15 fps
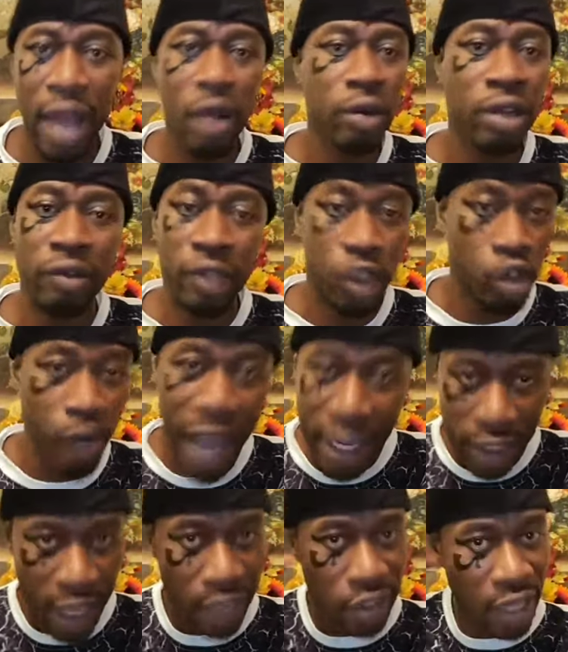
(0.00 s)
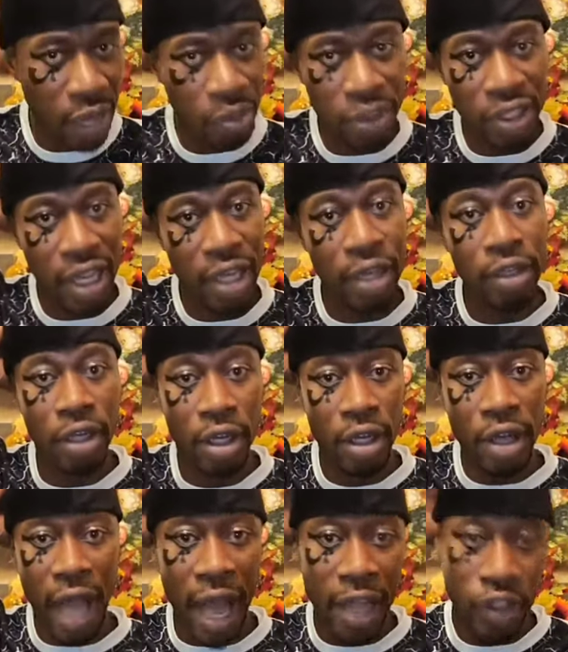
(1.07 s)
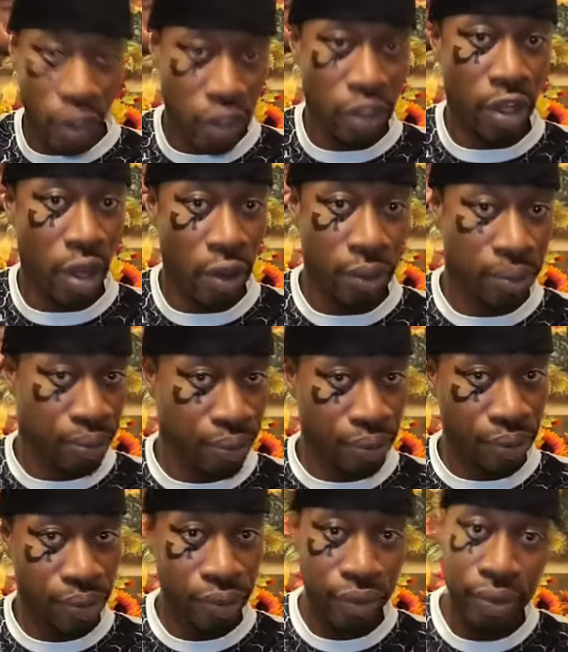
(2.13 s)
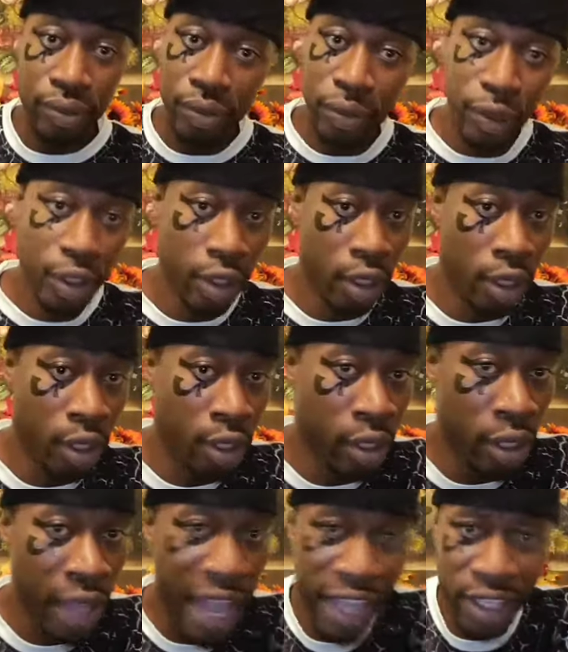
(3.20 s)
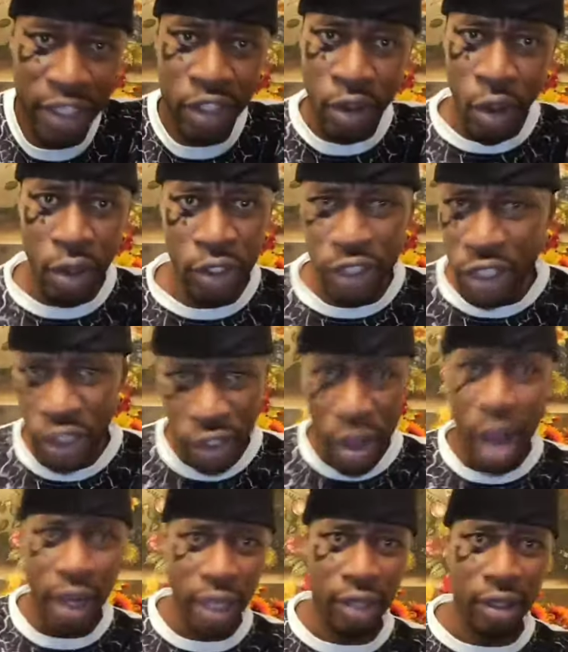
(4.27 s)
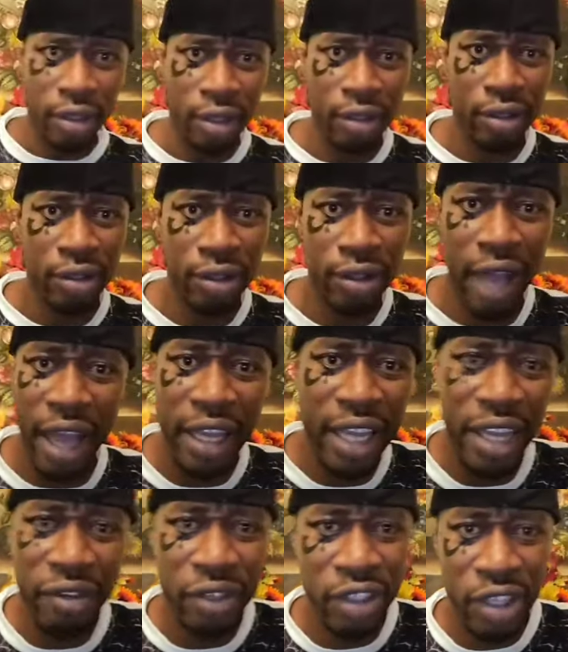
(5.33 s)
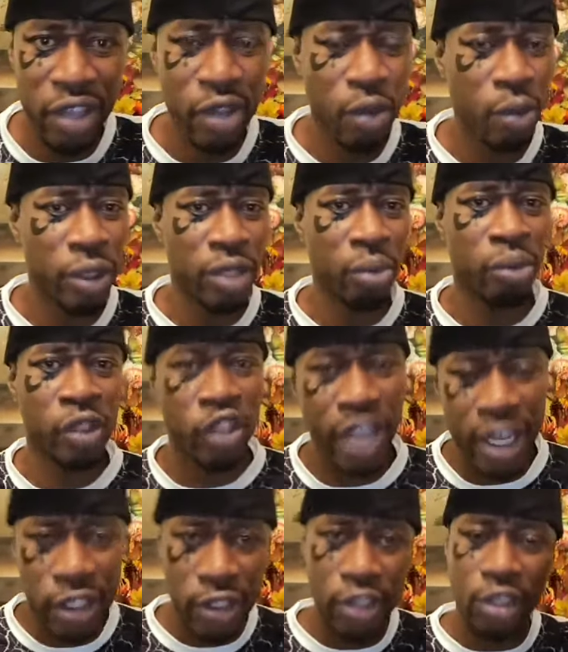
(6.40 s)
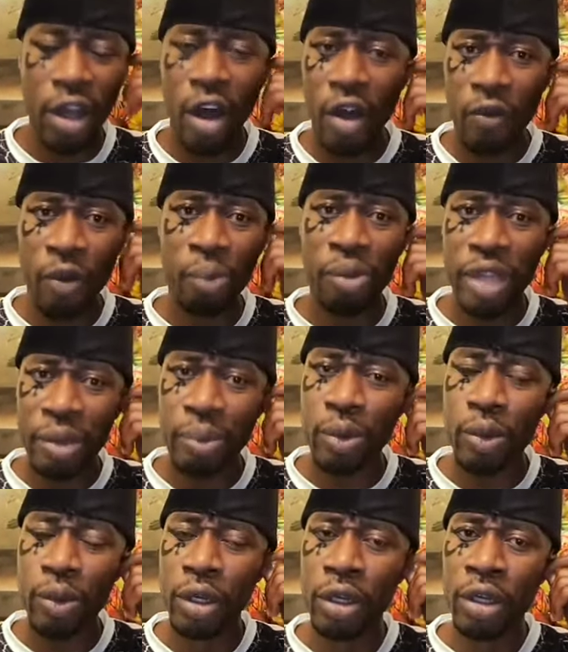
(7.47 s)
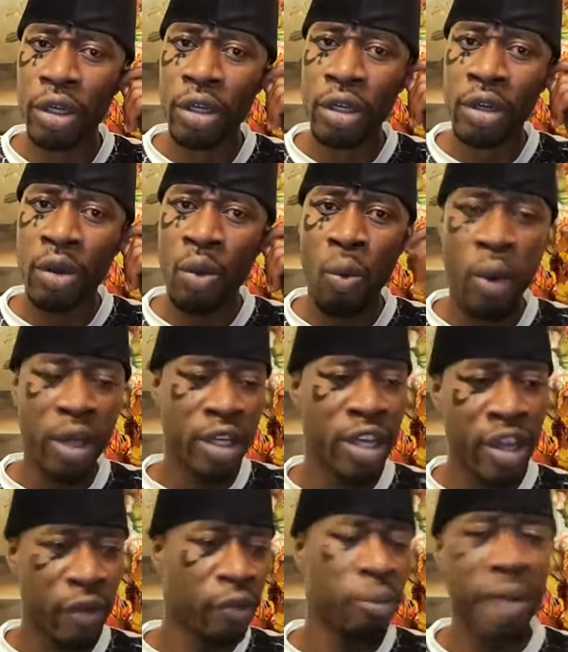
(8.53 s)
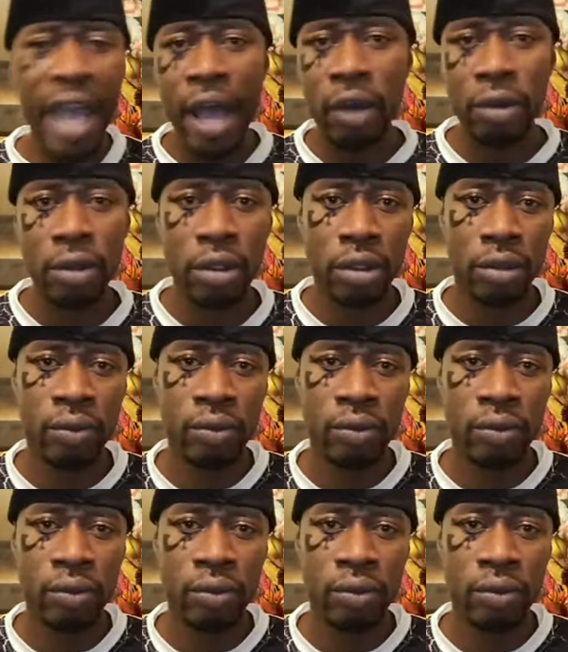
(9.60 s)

I don't even track that type of data. I just know. And this course just started. I can't even tell you what the projections are for people one year from now.